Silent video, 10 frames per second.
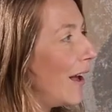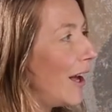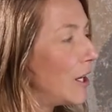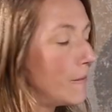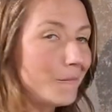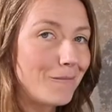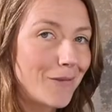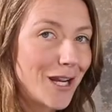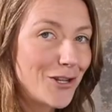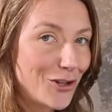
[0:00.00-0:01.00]
Um,
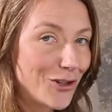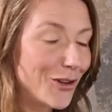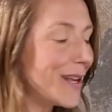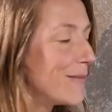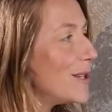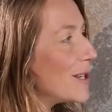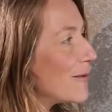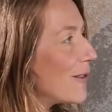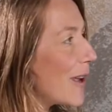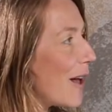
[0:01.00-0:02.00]
I choose all the images
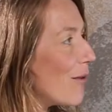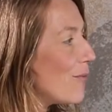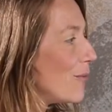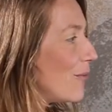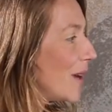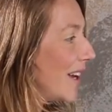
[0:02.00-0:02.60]
for the album.